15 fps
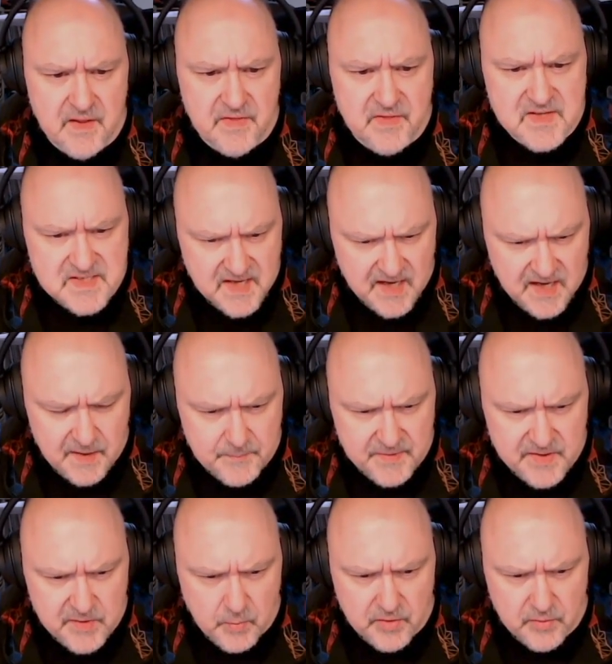This can't be
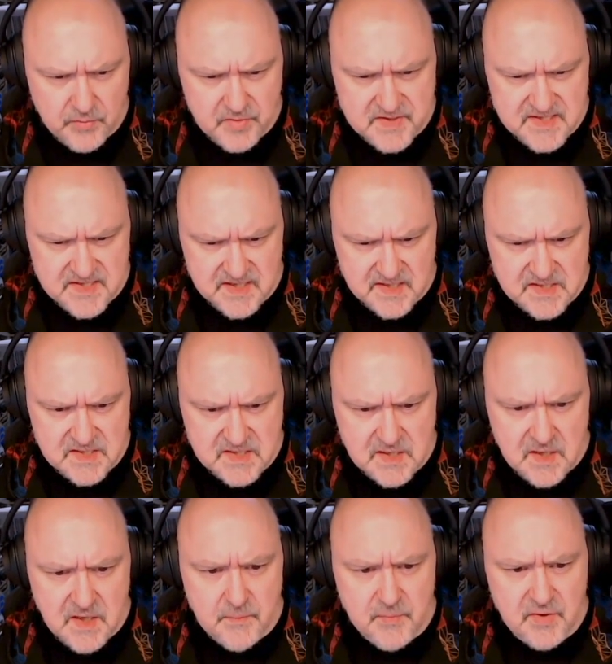the one or the six
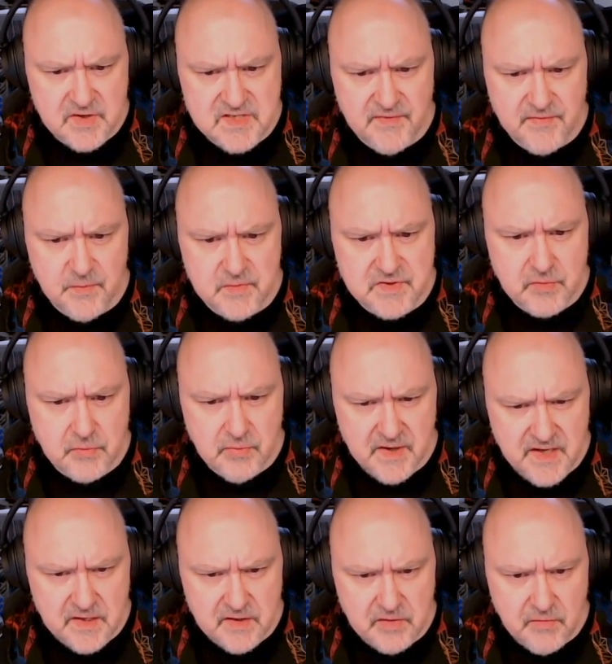because if it was
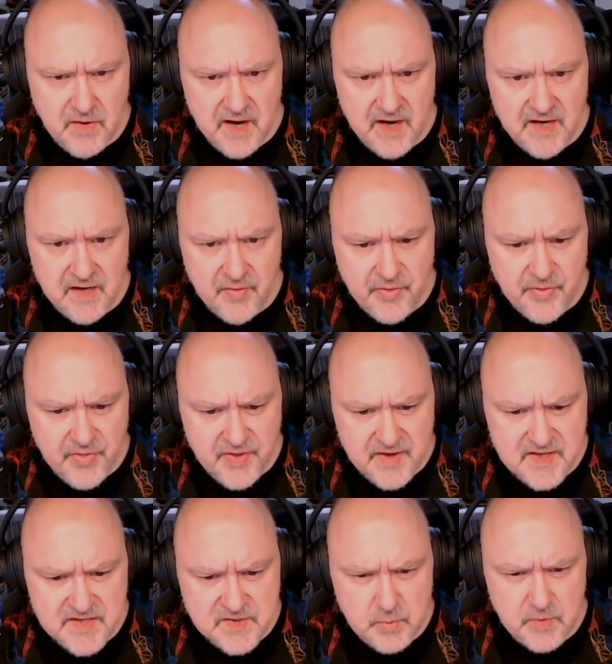green and grey,
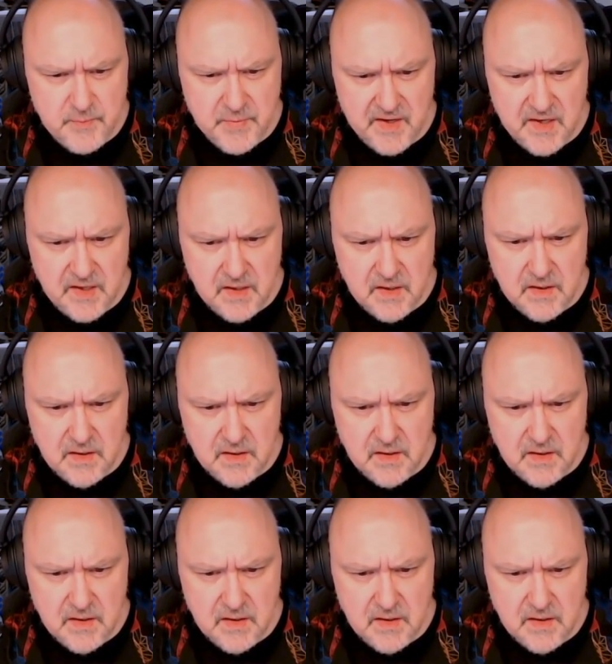these would be